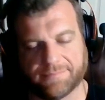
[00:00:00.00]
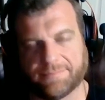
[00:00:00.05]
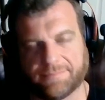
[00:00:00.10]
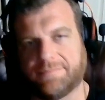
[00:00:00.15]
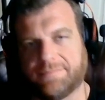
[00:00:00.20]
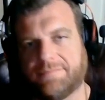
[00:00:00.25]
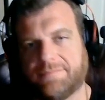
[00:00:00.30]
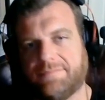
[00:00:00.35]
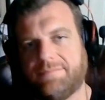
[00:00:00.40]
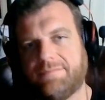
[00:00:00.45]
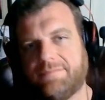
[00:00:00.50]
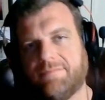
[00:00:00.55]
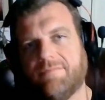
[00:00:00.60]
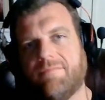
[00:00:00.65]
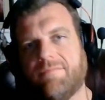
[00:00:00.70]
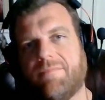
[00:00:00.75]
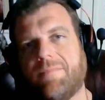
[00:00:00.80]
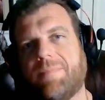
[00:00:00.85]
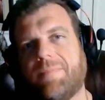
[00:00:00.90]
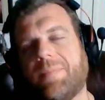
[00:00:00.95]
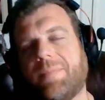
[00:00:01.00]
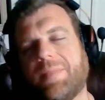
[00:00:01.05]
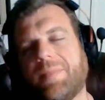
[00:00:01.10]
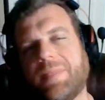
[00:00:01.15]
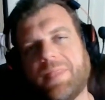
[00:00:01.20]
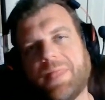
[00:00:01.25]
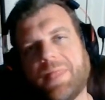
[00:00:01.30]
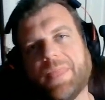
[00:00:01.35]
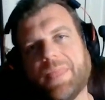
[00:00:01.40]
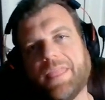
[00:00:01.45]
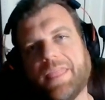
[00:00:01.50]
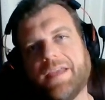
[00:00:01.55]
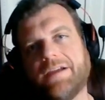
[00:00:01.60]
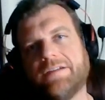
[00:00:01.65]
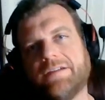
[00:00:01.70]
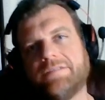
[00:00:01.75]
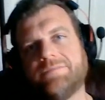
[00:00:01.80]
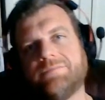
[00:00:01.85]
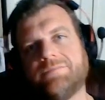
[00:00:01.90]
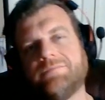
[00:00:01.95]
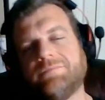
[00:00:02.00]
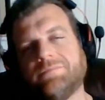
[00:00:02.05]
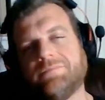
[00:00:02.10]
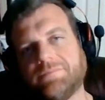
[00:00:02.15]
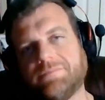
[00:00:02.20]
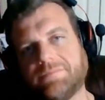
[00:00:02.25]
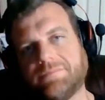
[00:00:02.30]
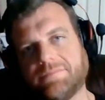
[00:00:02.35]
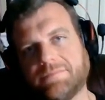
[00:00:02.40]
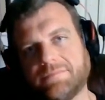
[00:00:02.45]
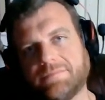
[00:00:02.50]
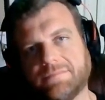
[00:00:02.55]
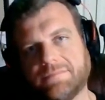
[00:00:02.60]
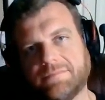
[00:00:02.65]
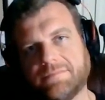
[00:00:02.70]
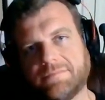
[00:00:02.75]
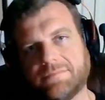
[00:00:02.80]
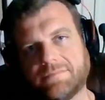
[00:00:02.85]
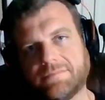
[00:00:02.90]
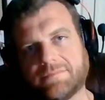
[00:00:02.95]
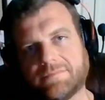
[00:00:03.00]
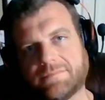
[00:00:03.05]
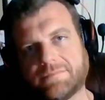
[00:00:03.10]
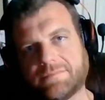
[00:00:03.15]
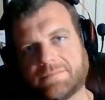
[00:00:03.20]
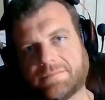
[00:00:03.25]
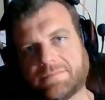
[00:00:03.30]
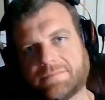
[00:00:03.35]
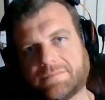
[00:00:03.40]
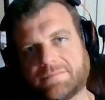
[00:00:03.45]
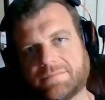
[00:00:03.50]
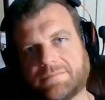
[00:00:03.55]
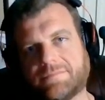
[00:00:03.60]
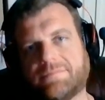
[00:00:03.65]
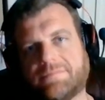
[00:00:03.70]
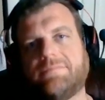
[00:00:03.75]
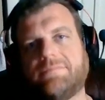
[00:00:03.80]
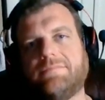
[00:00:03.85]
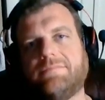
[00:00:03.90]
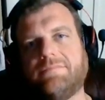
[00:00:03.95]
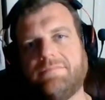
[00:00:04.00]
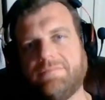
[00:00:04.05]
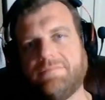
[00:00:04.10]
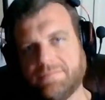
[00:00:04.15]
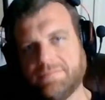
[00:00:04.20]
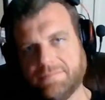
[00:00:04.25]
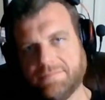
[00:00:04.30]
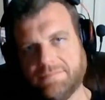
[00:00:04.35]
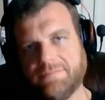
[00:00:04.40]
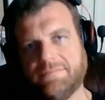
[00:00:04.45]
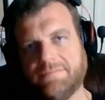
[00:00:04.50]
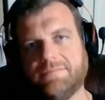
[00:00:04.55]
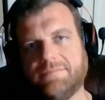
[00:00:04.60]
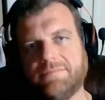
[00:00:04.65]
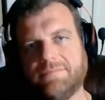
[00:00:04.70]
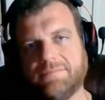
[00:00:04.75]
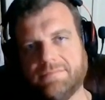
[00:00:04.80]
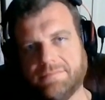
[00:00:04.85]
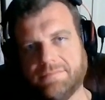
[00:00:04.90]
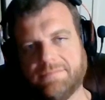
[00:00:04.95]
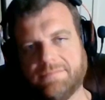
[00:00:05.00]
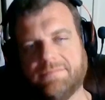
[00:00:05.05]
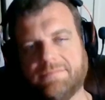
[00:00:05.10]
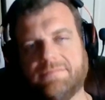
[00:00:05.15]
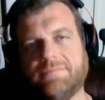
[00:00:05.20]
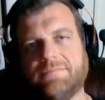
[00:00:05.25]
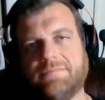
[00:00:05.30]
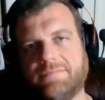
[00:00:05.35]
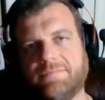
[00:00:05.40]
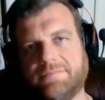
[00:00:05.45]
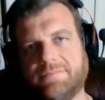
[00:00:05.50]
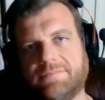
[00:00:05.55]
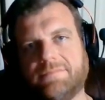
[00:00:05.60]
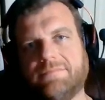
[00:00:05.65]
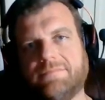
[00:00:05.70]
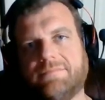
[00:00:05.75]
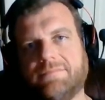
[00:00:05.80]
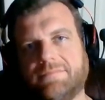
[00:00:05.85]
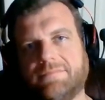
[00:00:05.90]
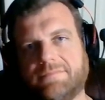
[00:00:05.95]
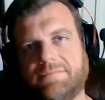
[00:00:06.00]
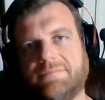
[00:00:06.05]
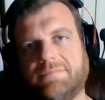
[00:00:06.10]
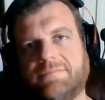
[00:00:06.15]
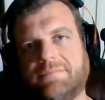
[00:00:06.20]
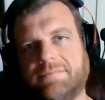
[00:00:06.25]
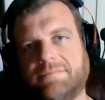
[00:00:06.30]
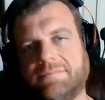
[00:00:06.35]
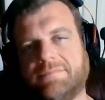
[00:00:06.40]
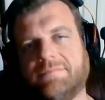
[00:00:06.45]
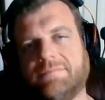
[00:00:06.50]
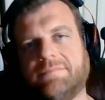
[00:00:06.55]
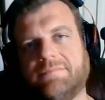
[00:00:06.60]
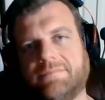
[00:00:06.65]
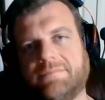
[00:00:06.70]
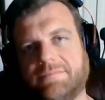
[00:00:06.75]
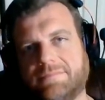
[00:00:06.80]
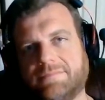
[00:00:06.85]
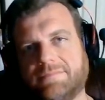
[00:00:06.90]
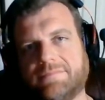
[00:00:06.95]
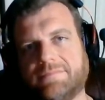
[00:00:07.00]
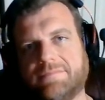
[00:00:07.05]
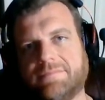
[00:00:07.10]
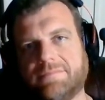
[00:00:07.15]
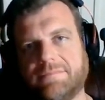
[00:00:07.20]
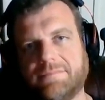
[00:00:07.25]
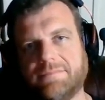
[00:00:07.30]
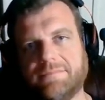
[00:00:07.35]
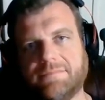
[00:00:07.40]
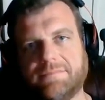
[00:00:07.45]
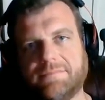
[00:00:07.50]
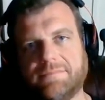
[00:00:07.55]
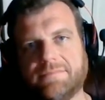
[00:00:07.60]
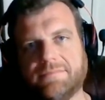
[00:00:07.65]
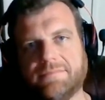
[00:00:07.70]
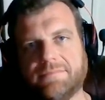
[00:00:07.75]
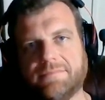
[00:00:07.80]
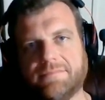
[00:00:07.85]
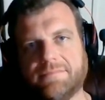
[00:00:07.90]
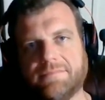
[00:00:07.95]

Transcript: [no speech]